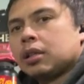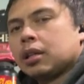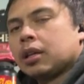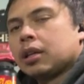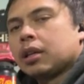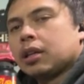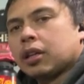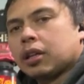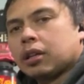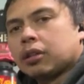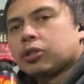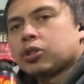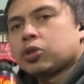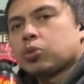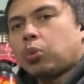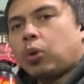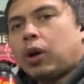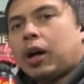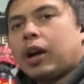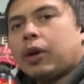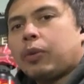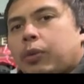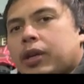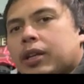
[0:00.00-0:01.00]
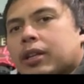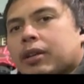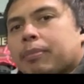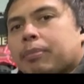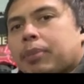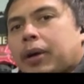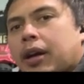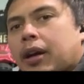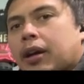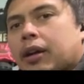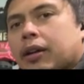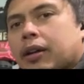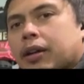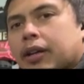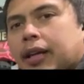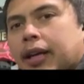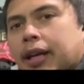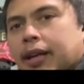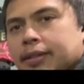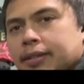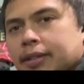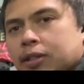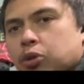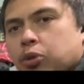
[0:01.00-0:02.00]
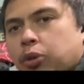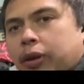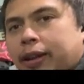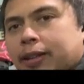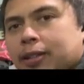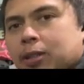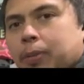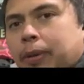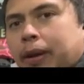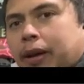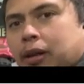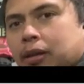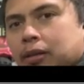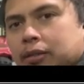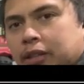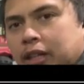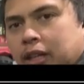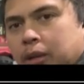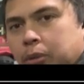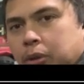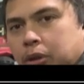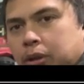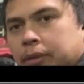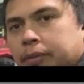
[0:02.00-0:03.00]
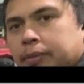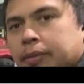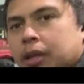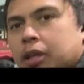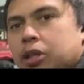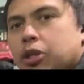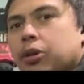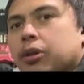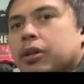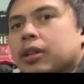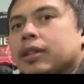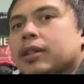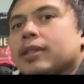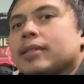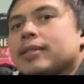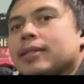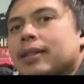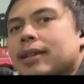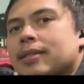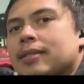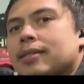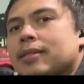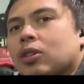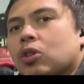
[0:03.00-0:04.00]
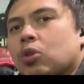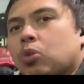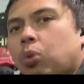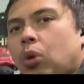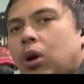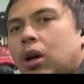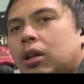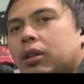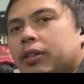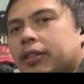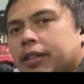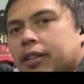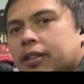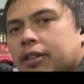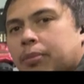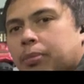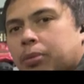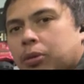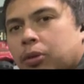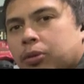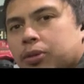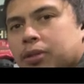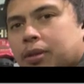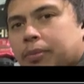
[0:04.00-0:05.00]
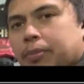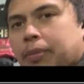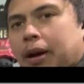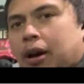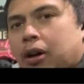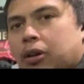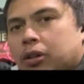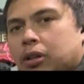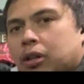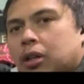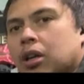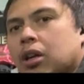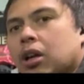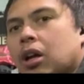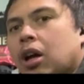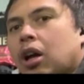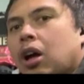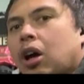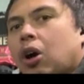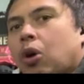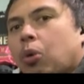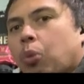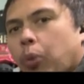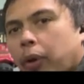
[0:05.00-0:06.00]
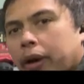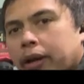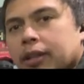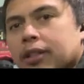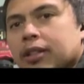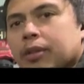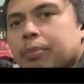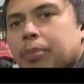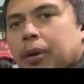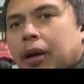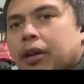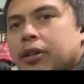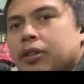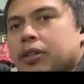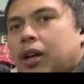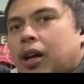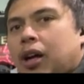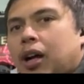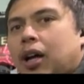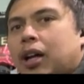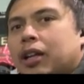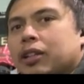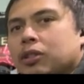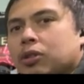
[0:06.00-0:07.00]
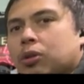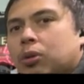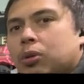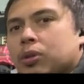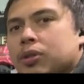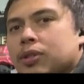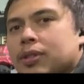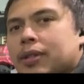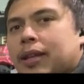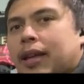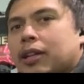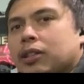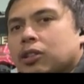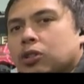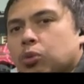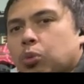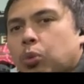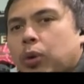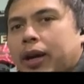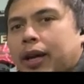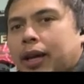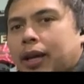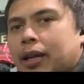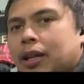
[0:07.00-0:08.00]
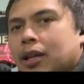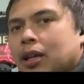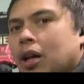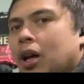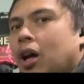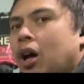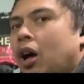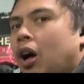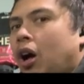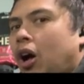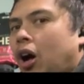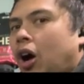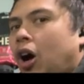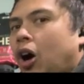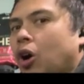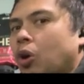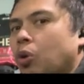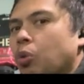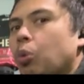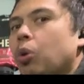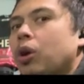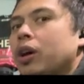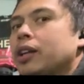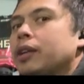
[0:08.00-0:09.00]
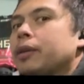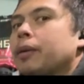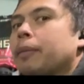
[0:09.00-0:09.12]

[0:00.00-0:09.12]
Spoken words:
Here's why we compare against a transparent label. You can assess the quality of the protein powder. When compared to On Gold Standard Whey, R1